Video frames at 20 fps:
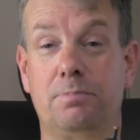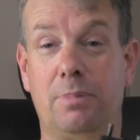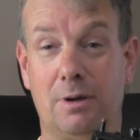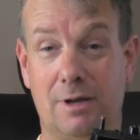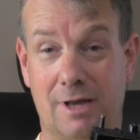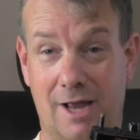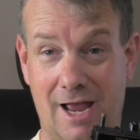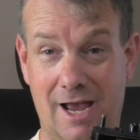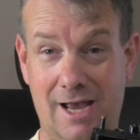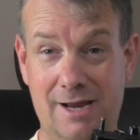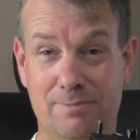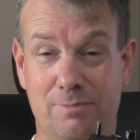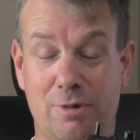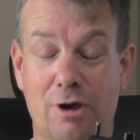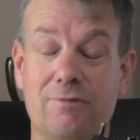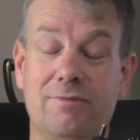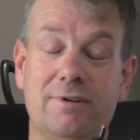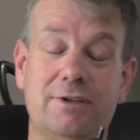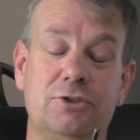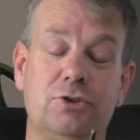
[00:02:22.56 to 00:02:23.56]
again
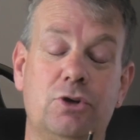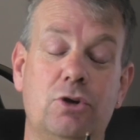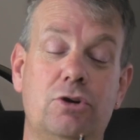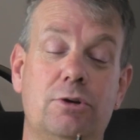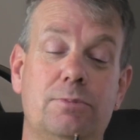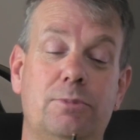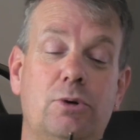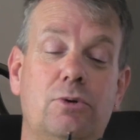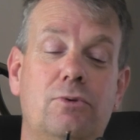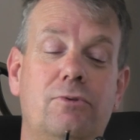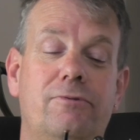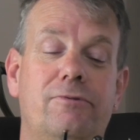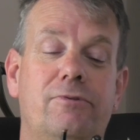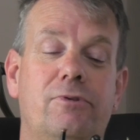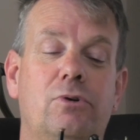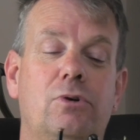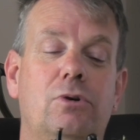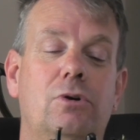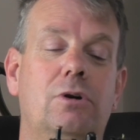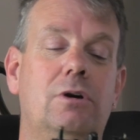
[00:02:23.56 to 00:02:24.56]
perfectly suitable
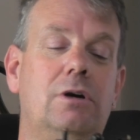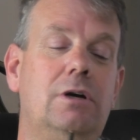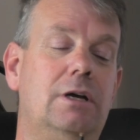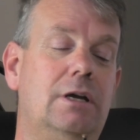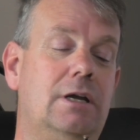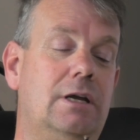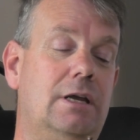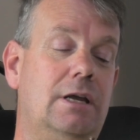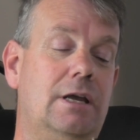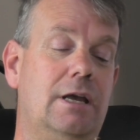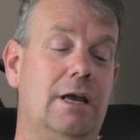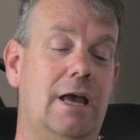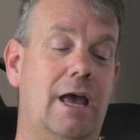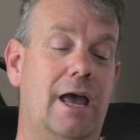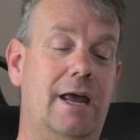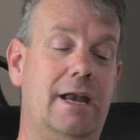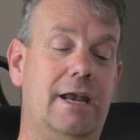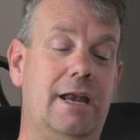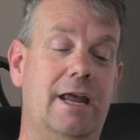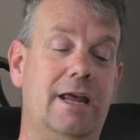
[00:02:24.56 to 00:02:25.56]
for
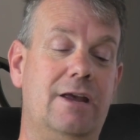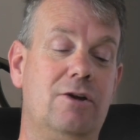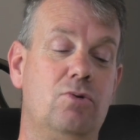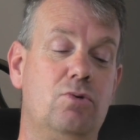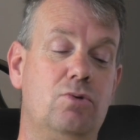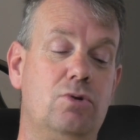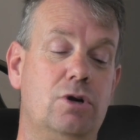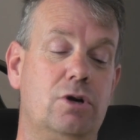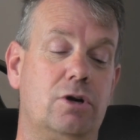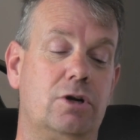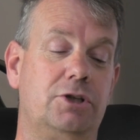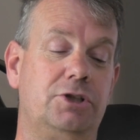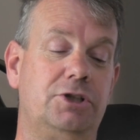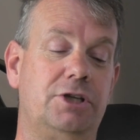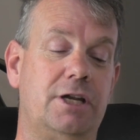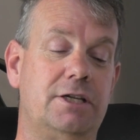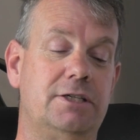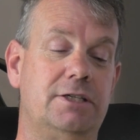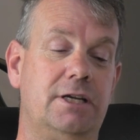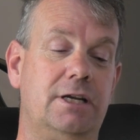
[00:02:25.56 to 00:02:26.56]
an Inglenook
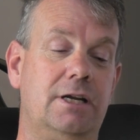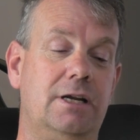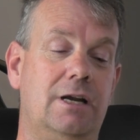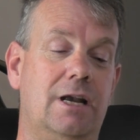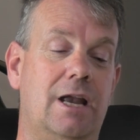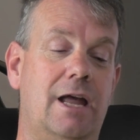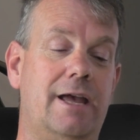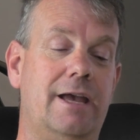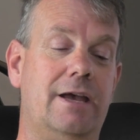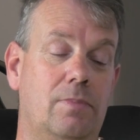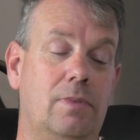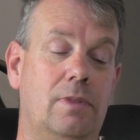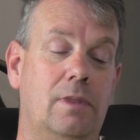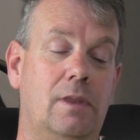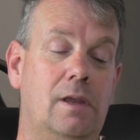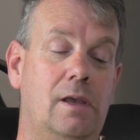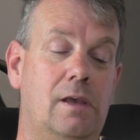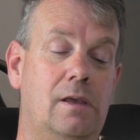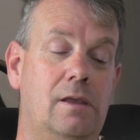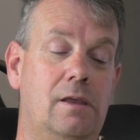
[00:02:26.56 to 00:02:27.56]
shunting layout.
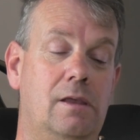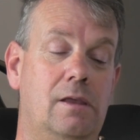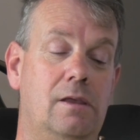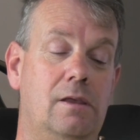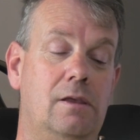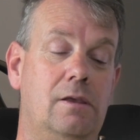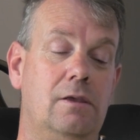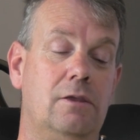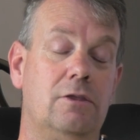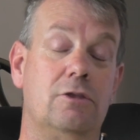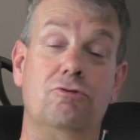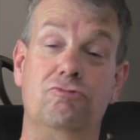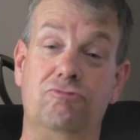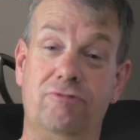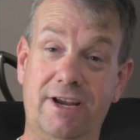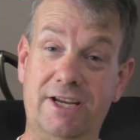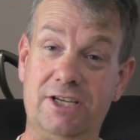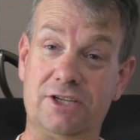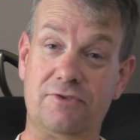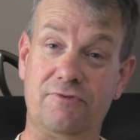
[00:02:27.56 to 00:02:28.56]
The
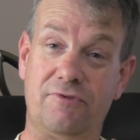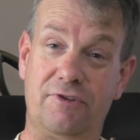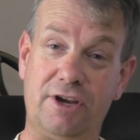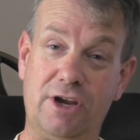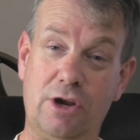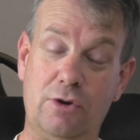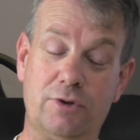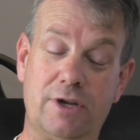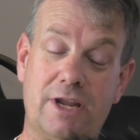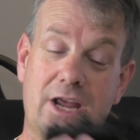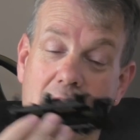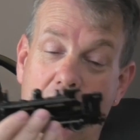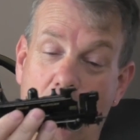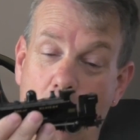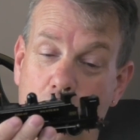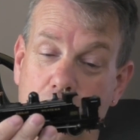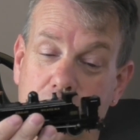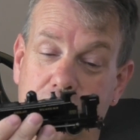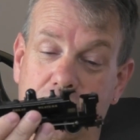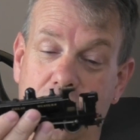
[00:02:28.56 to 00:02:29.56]
reason for using
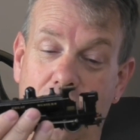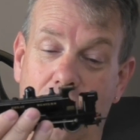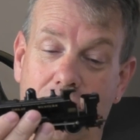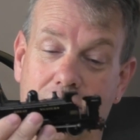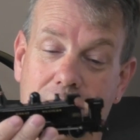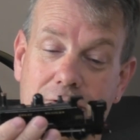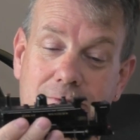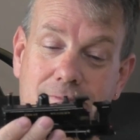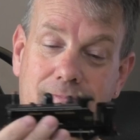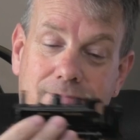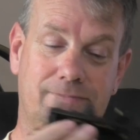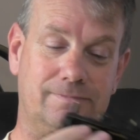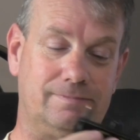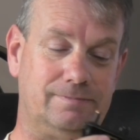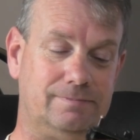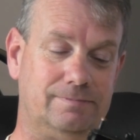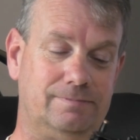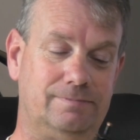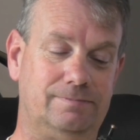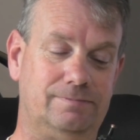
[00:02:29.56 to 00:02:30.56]
older stock,
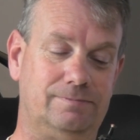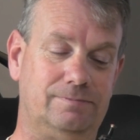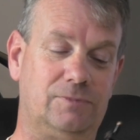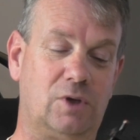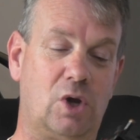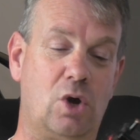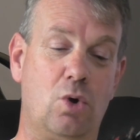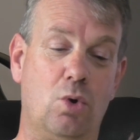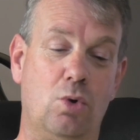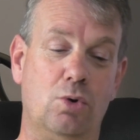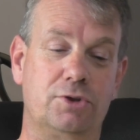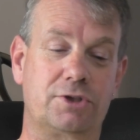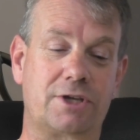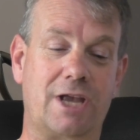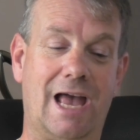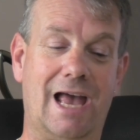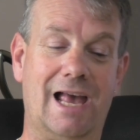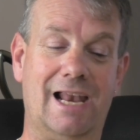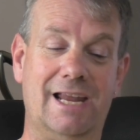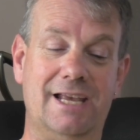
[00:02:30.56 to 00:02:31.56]
core
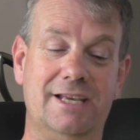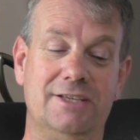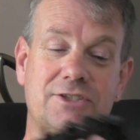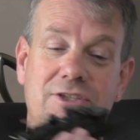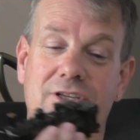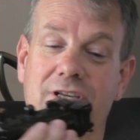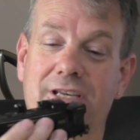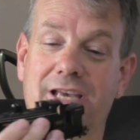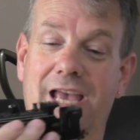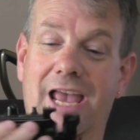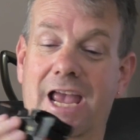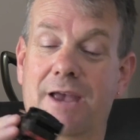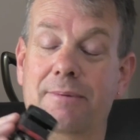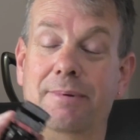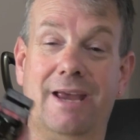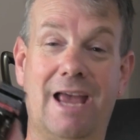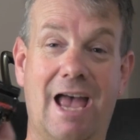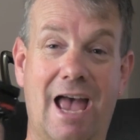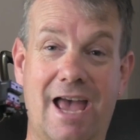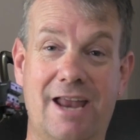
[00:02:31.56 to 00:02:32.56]
scale, is it can
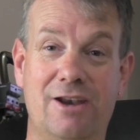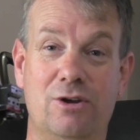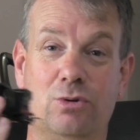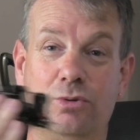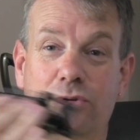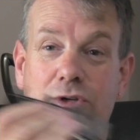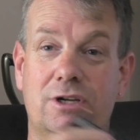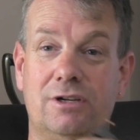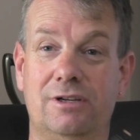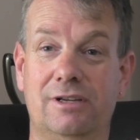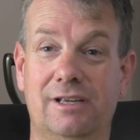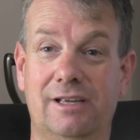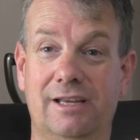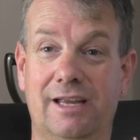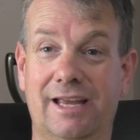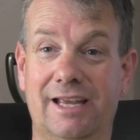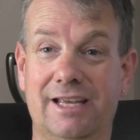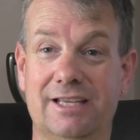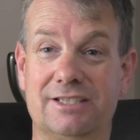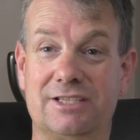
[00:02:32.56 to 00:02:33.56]
be handled,
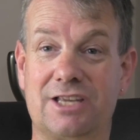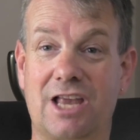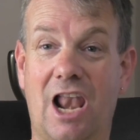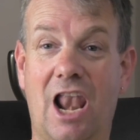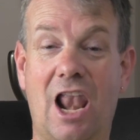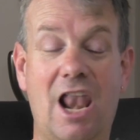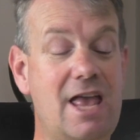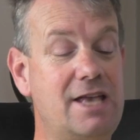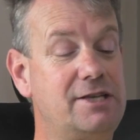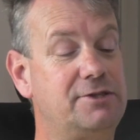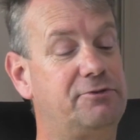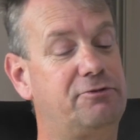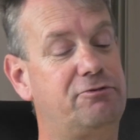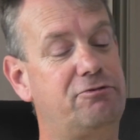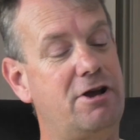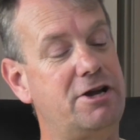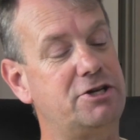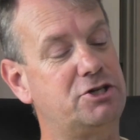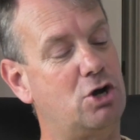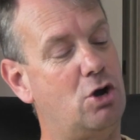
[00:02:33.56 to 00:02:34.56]
it's less
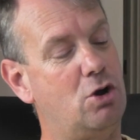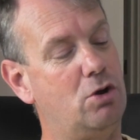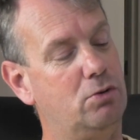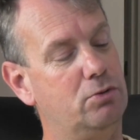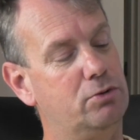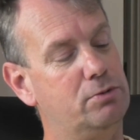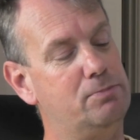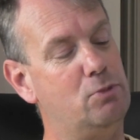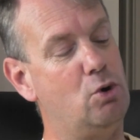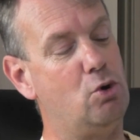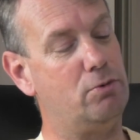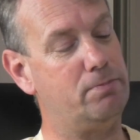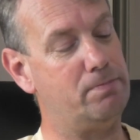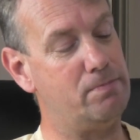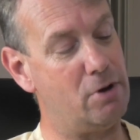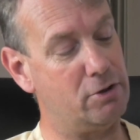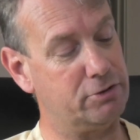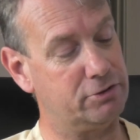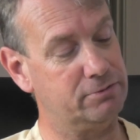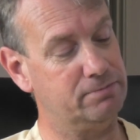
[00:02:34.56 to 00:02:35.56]
fragile than more
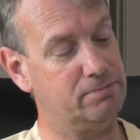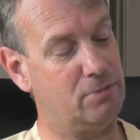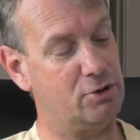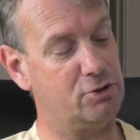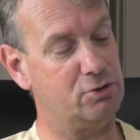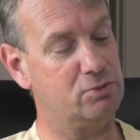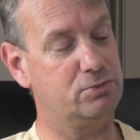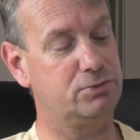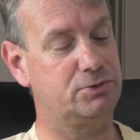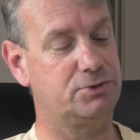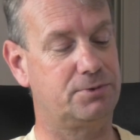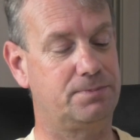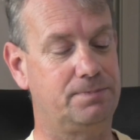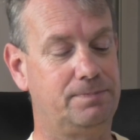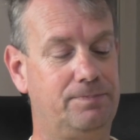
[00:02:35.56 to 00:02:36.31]
modern models,